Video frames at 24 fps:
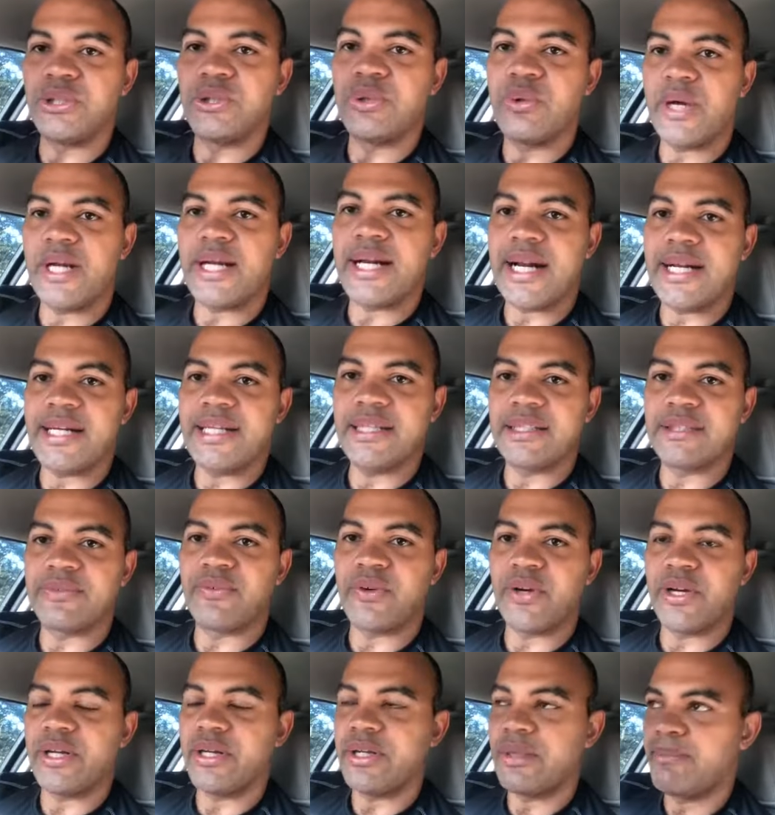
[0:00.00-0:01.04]
great ideas for
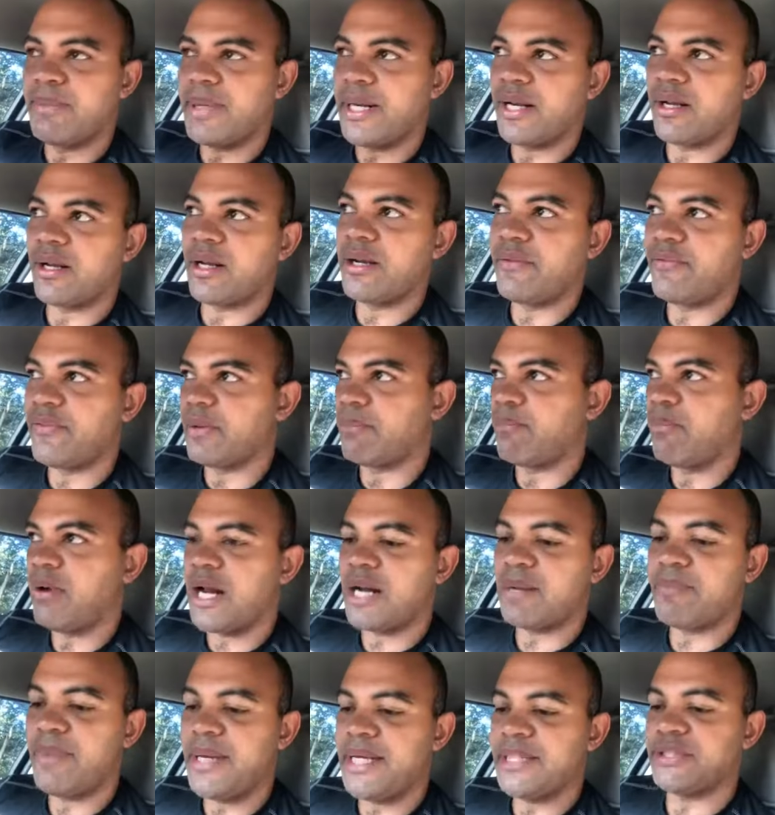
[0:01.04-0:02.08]
you depending on if you're
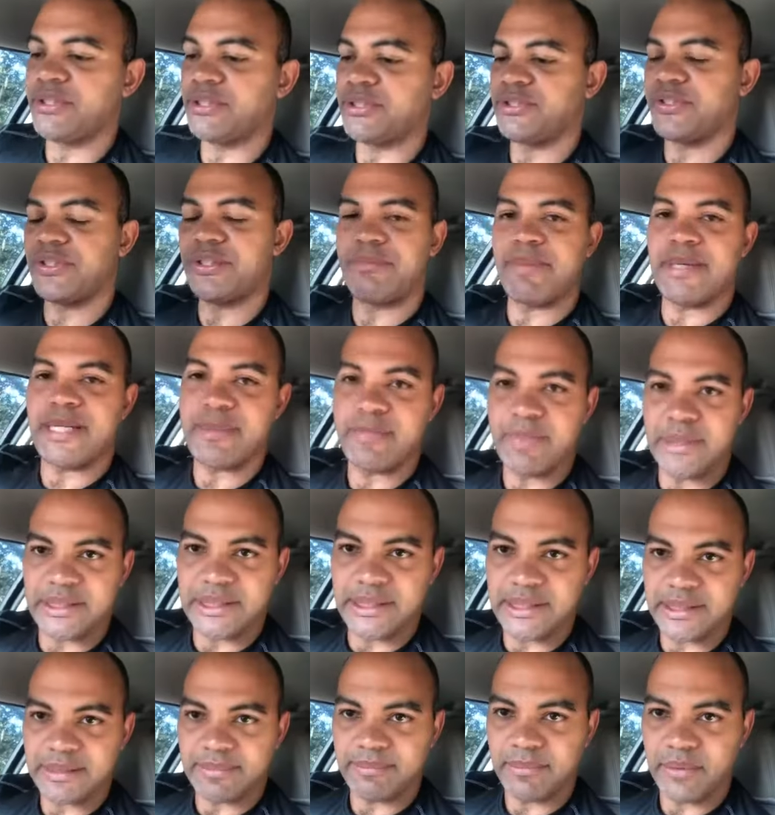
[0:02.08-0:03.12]
product based or service based
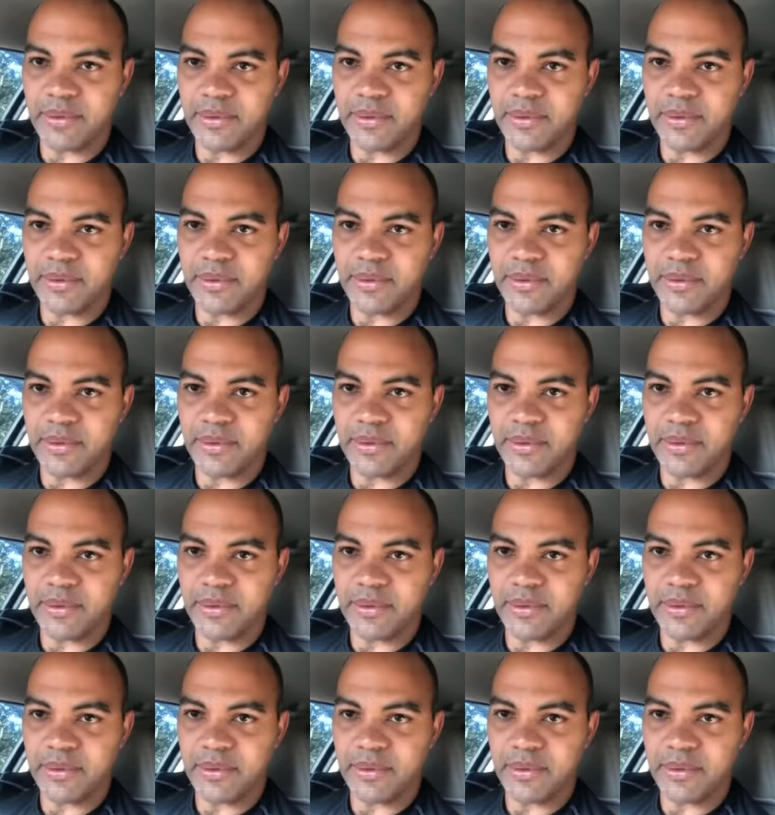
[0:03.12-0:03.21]
business.